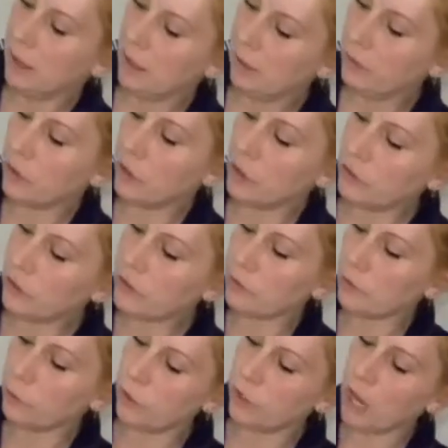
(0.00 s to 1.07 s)
so you
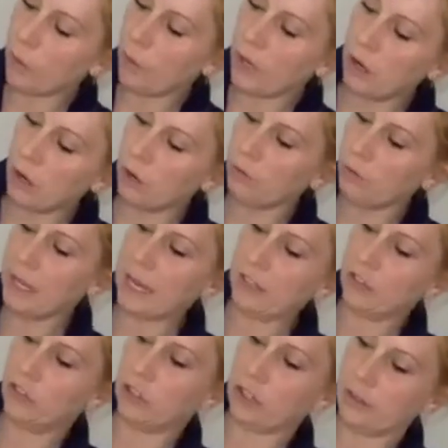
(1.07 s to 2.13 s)
just would go along the
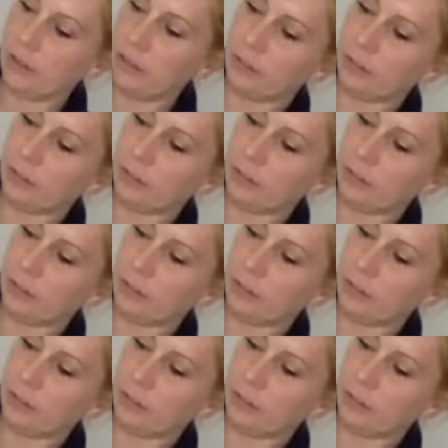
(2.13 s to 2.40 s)
edges